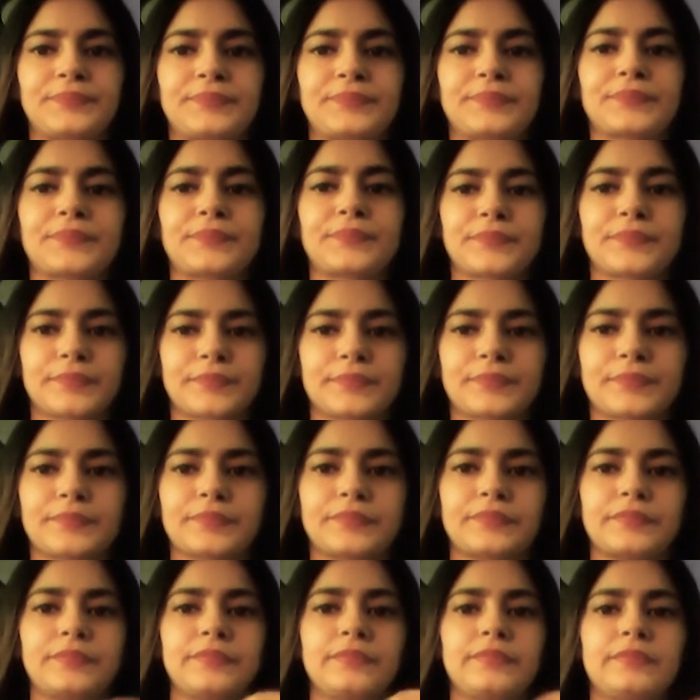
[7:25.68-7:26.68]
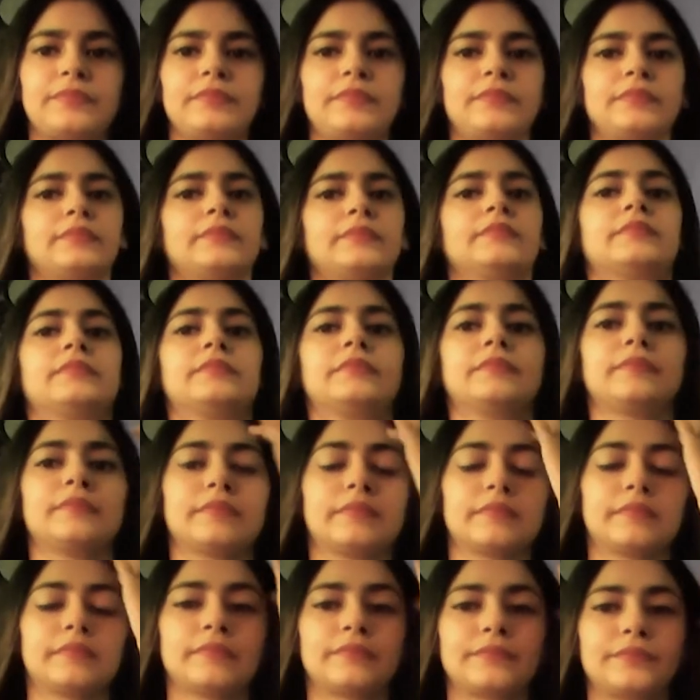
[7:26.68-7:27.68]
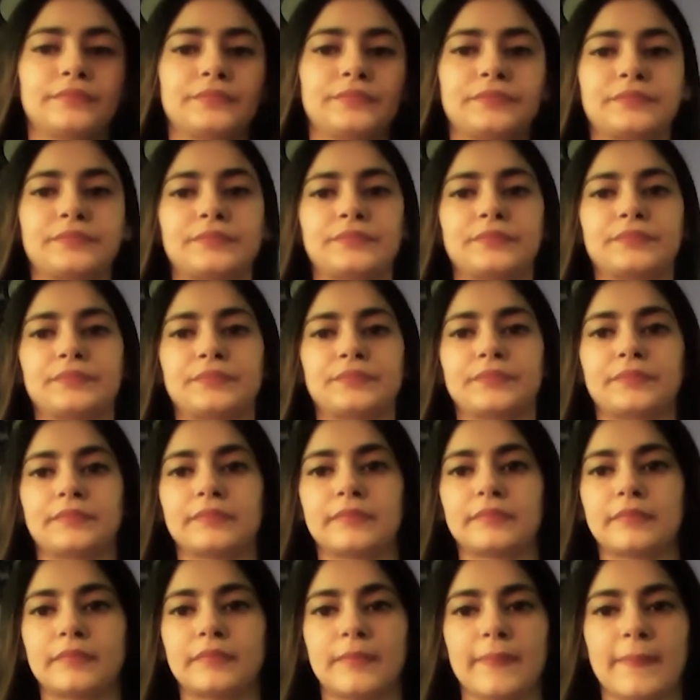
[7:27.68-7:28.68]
(silent)